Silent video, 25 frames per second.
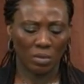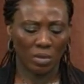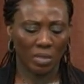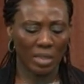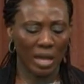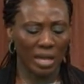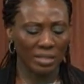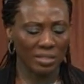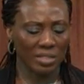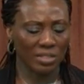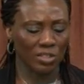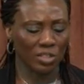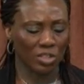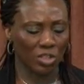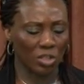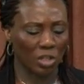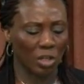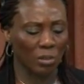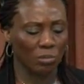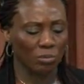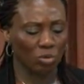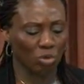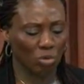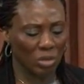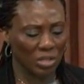That's in
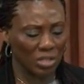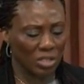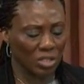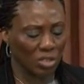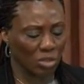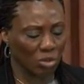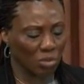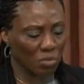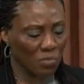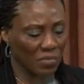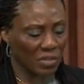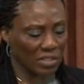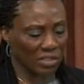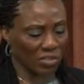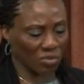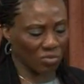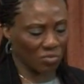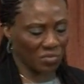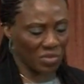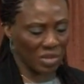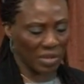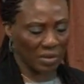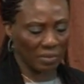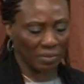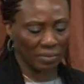Psalm 22, verse
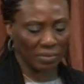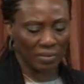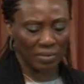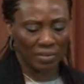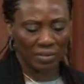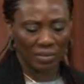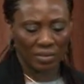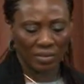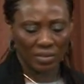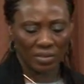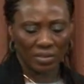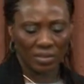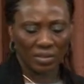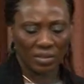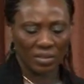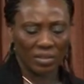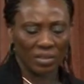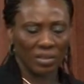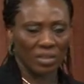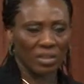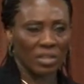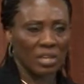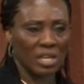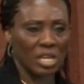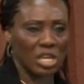3.
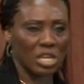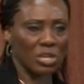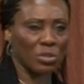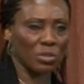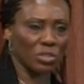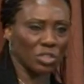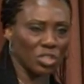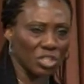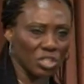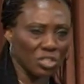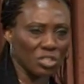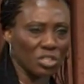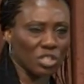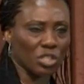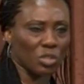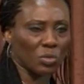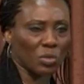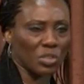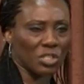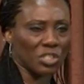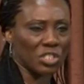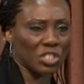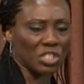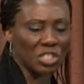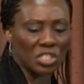You know, Jesus
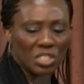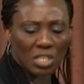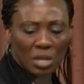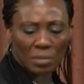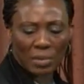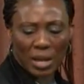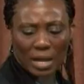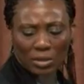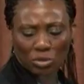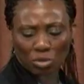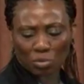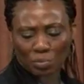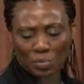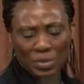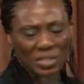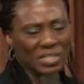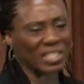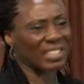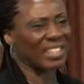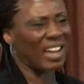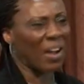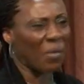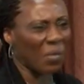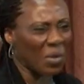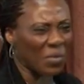was teaching them how to pray. He
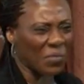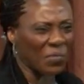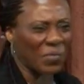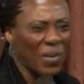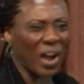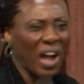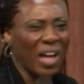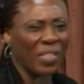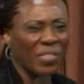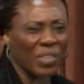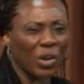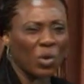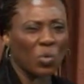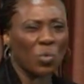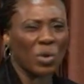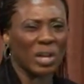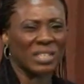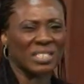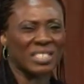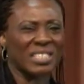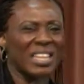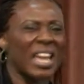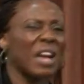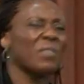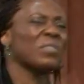said, Our Father who
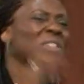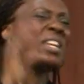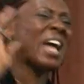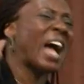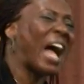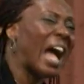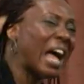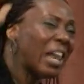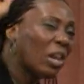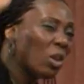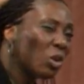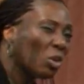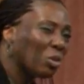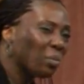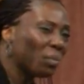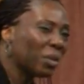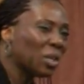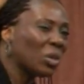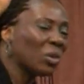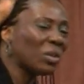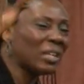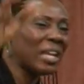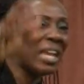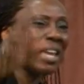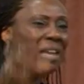art in heaven, hallowed be
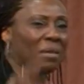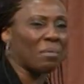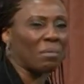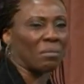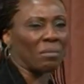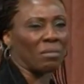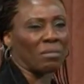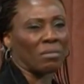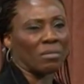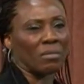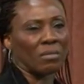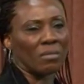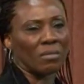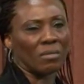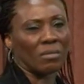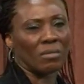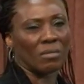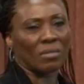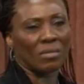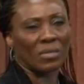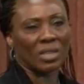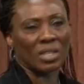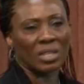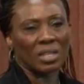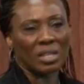your name.
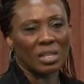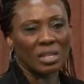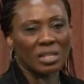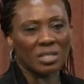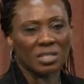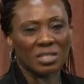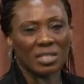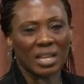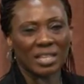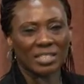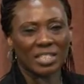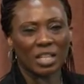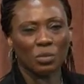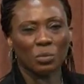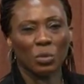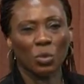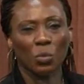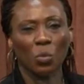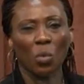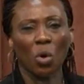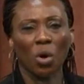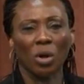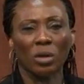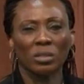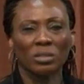He started with
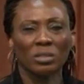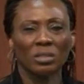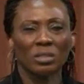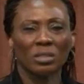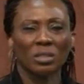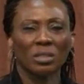what?